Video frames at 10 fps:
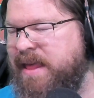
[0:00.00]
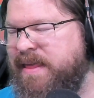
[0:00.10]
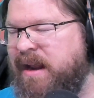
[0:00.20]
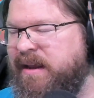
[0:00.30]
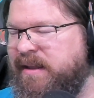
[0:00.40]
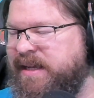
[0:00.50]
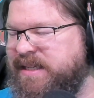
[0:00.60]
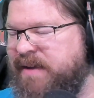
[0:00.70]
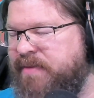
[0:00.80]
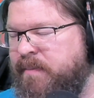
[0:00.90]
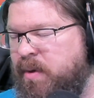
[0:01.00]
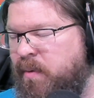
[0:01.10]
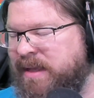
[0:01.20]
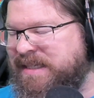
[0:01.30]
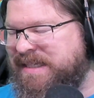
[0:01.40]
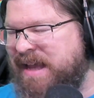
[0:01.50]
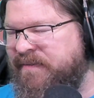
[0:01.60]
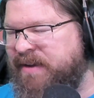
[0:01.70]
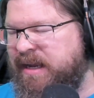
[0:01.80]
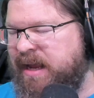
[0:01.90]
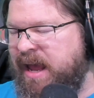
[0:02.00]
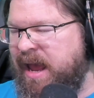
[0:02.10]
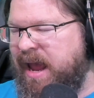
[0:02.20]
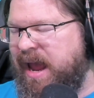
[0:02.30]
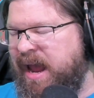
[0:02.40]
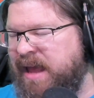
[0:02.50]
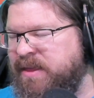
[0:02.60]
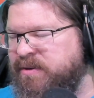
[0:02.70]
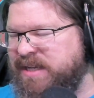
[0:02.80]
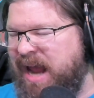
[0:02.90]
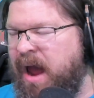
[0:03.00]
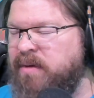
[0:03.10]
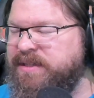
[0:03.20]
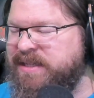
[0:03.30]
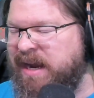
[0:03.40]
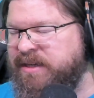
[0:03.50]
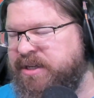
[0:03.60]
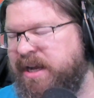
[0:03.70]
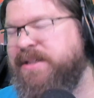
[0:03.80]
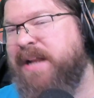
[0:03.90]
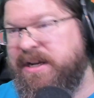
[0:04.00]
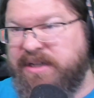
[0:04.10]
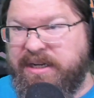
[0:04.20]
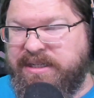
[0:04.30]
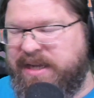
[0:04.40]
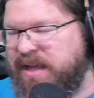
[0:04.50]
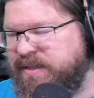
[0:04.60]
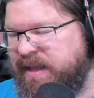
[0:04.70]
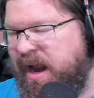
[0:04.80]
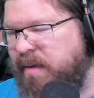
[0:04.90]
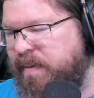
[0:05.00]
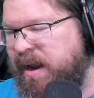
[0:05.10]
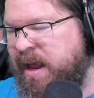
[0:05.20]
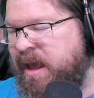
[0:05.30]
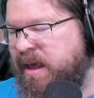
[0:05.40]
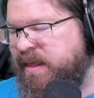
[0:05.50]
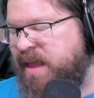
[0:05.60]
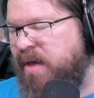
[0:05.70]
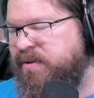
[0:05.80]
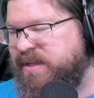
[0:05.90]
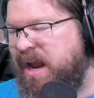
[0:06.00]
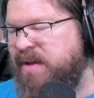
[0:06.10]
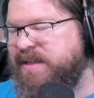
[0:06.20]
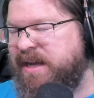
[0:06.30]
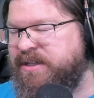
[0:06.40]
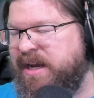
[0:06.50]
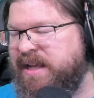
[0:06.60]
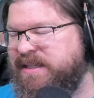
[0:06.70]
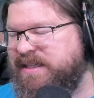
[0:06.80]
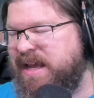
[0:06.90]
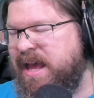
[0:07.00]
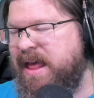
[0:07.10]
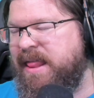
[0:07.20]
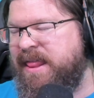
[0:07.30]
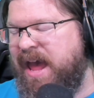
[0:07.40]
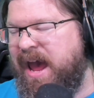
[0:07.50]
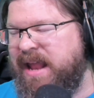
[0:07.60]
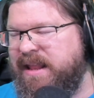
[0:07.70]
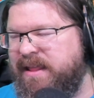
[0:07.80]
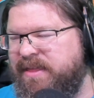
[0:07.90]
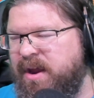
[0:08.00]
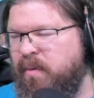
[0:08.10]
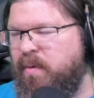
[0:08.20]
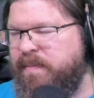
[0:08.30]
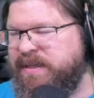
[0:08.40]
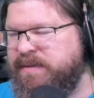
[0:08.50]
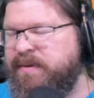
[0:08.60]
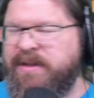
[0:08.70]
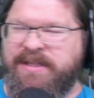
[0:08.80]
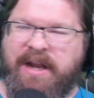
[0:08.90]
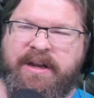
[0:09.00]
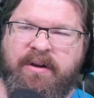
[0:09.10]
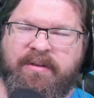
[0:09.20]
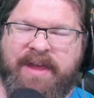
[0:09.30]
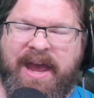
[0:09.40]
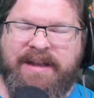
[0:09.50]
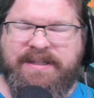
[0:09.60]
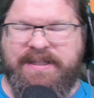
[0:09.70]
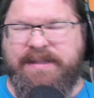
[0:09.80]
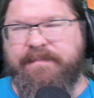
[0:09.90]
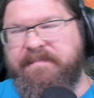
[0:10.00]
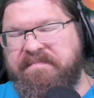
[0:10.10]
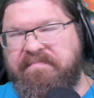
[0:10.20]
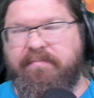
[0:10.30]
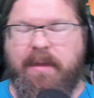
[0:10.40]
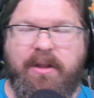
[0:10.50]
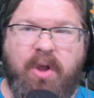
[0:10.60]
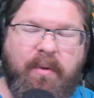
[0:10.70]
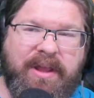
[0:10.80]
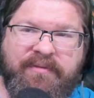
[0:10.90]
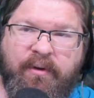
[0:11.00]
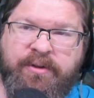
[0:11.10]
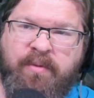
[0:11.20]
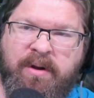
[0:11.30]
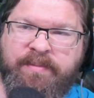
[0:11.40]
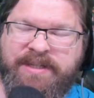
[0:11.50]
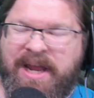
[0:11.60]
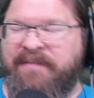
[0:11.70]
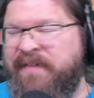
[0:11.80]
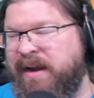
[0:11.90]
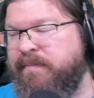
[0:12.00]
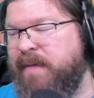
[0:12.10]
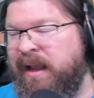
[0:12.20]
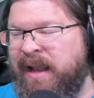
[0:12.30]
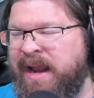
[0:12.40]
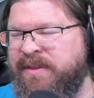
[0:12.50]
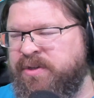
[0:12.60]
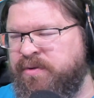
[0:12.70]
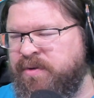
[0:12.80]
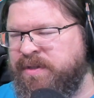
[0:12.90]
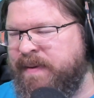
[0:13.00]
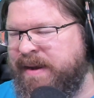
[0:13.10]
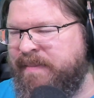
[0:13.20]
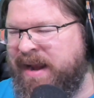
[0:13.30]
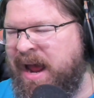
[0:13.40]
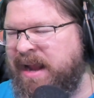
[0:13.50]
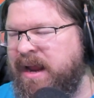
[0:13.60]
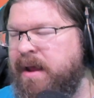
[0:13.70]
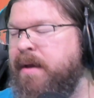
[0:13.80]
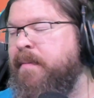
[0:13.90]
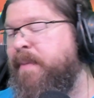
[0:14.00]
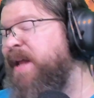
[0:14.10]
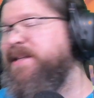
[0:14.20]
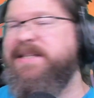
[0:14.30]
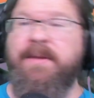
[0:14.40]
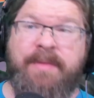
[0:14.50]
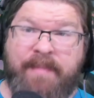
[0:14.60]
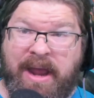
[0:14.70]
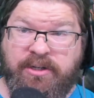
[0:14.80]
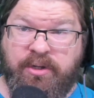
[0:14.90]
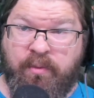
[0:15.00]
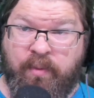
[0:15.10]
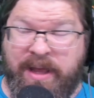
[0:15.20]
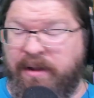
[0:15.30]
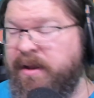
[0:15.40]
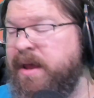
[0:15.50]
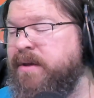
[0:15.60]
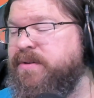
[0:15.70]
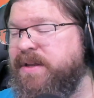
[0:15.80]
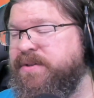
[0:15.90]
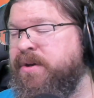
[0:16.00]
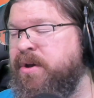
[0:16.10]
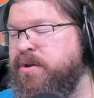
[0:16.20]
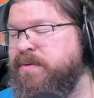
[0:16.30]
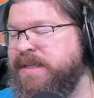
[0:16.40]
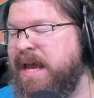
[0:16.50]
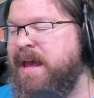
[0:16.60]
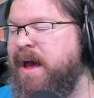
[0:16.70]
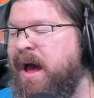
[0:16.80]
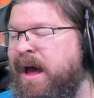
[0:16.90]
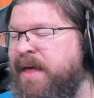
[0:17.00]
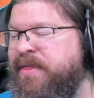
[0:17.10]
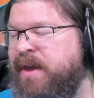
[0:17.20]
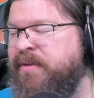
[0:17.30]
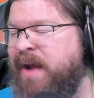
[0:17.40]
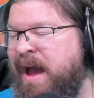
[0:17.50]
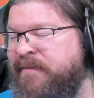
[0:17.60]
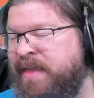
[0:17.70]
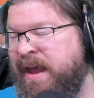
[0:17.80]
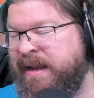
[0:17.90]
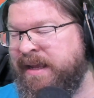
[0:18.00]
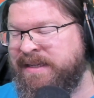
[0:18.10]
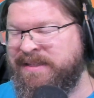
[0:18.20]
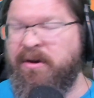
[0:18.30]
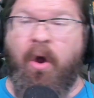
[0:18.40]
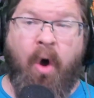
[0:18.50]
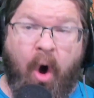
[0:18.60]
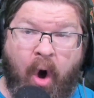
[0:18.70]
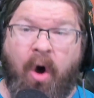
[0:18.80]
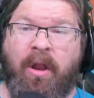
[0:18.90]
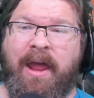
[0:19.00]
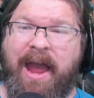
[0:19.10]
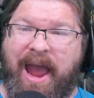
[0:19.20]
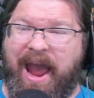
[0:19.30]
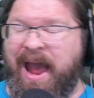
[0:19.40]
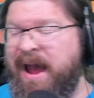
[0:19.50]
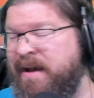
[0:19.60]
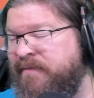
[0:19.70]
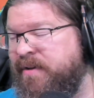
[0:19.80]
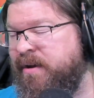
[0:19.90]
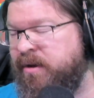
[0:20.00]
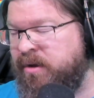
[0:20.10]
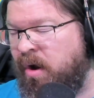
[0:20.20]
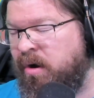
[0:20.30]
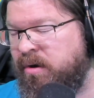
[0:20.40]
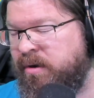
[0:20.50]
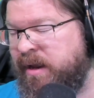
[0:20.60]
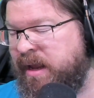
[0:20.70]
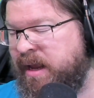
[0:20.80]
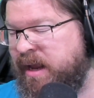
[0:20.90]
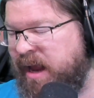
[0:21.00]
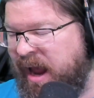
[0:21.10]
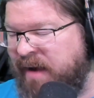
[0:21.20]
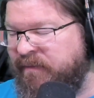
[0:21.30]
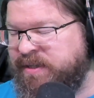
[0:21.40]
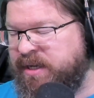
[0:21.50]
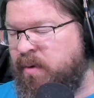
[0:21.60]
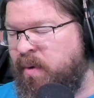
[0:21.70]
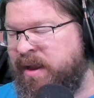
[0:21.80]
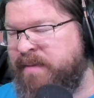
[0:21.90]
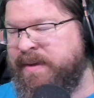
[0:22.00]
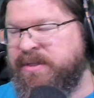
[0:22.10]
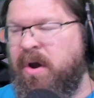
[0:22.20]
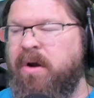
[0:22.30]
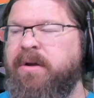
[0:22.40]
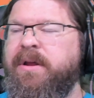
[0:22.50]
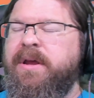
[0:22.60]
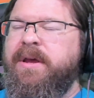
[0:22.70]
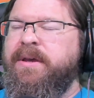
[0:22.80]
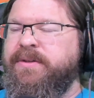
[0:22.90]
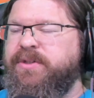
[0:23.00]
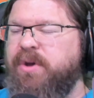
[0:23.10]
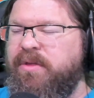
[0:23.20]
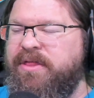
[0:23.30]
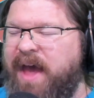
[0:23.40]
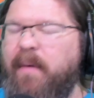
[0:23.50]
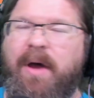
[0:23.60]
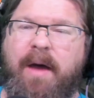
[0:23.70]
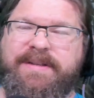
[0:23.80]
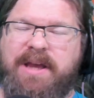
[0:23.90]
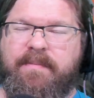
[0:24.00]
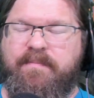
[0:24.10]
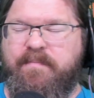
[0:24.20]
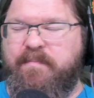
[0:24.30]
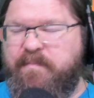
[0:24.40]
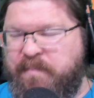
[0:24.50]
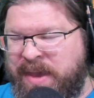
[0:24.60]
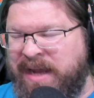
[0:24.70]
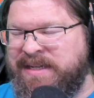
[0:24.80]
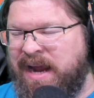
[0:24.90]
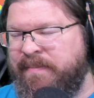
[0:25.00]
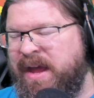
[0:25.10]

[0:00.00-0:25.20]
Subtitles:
That'll at least give them the 170, and there's an outside chance, and actually I just canceled that out, but now there's an outside chance that there will be some units on here that don't get the full 200%. In fact, a lot of these units may not, but some of them actually will. So that's the good news. The other half of that is they all have Guard. Every single one of them is Guard. So that will help us out big time.